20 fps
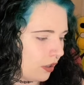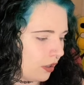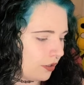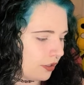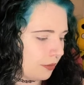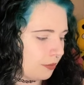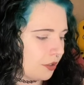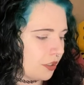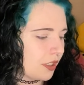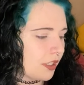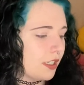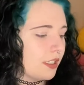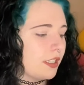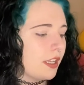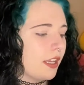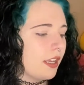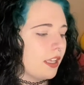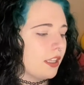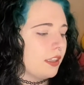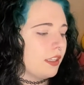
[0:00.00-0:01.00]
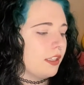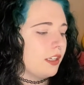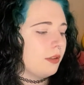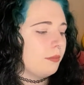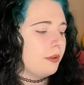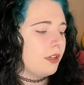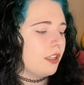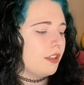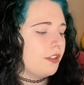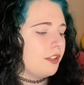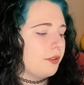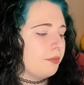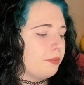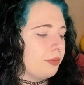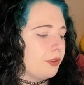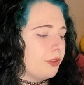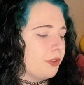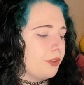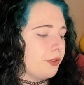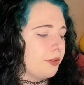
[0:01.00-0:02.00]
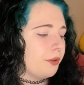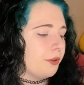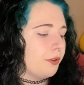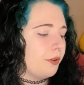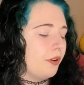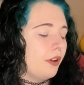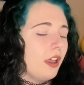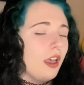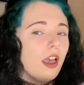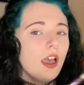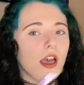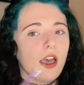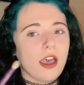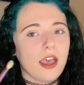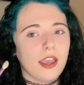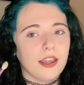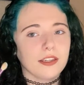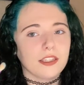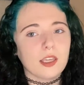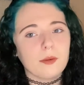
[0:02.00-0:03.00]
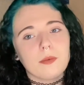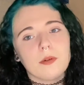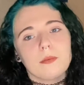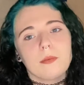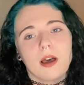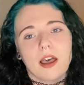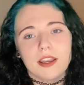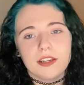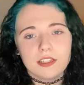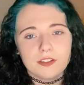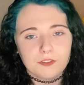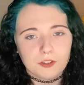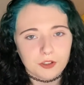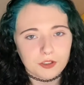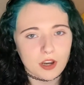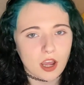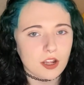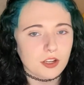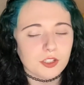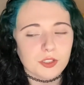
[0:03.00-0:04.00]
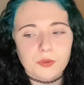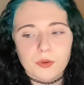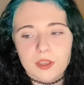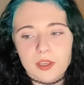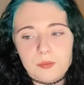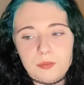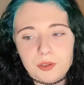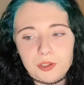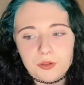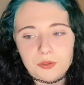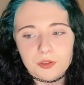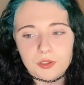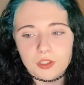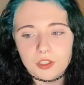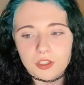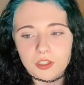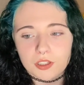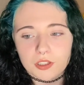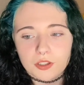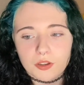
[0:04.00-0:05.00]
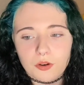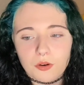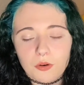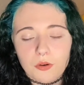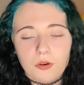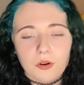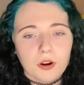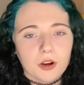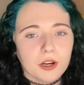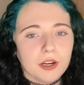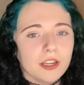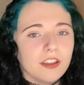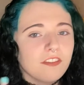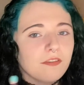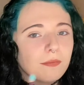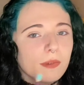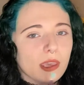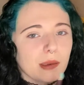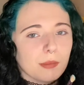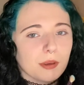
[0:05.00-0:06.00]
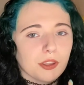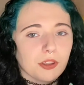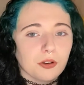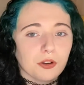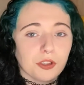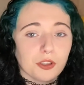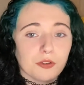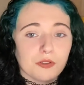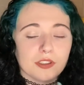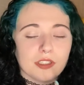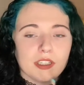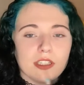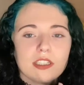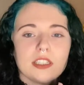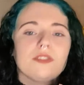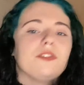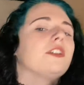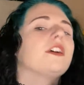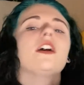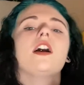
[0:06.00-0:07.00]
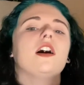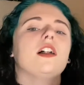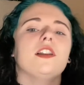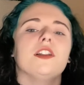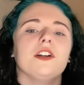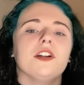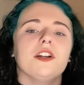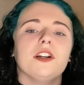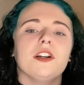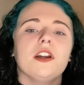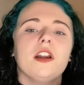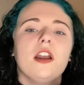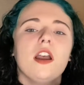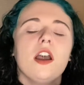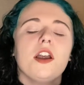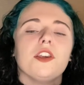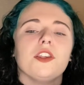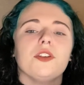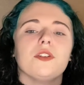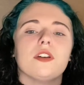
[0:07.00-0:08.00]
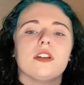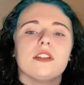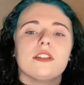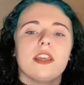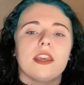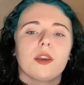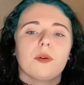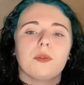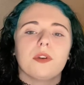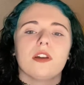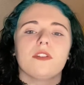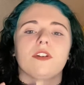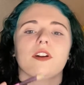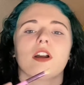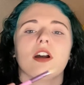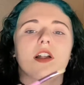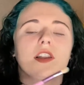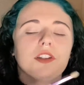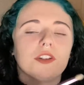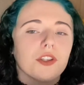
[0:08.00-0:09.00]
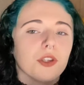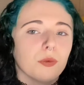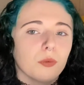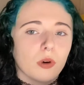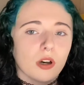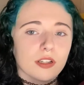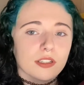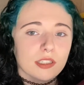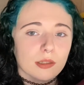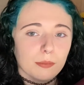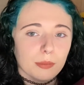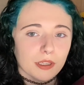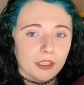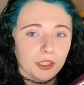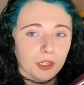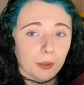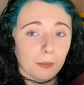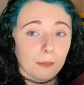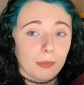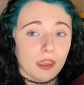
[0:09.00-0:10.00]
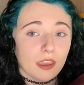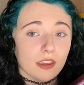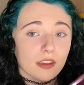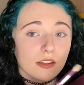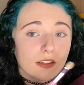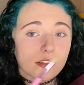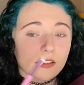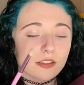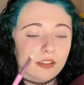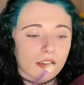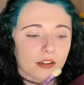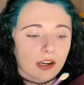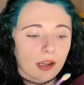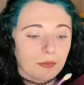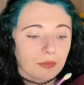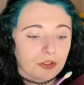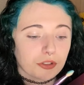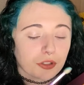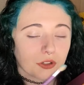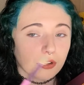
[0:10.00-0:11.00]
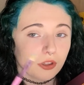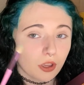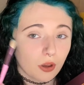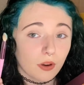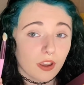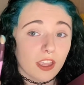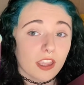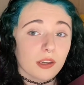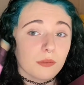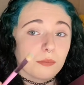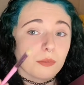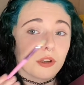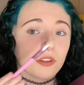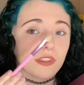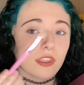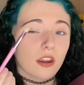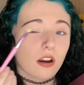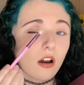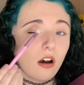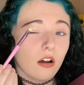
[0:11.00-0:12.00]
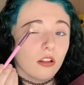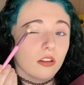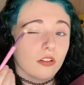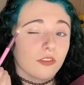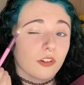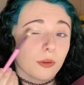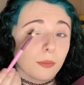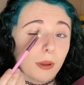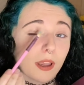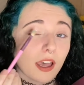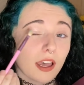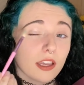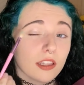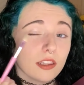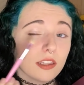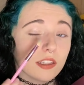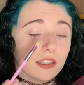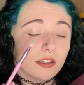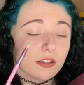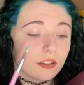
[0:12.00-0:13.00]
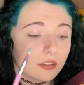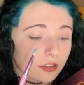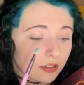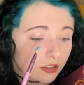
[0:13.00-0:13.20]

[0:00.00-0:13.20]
I'm just going to take a little bit of this blue, and keep in mind if you're not doing a blue look or if maybe you're using a different color, you can take whatever color you want to be your base, and I'm just going to go ahead and put that all over my eyelid.